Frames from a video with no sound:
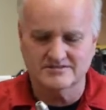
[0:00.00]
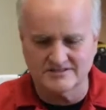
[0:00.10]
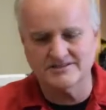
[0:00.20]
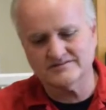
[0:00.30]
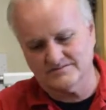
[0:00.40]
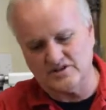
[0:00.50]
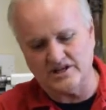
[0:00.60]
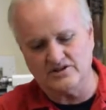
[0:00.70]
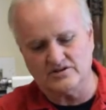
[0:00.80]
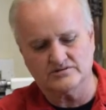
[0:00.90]
Yeah, hey,
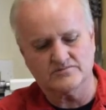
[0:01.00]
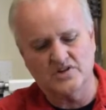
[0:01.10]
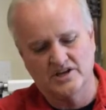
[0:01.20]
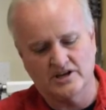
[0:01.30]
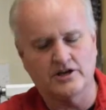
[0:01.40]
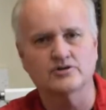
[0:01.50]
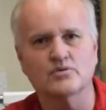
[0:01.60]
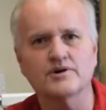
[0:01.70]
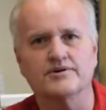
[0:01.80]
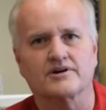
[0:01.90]
you know, it'll
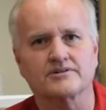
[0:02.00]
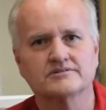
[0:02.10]
work.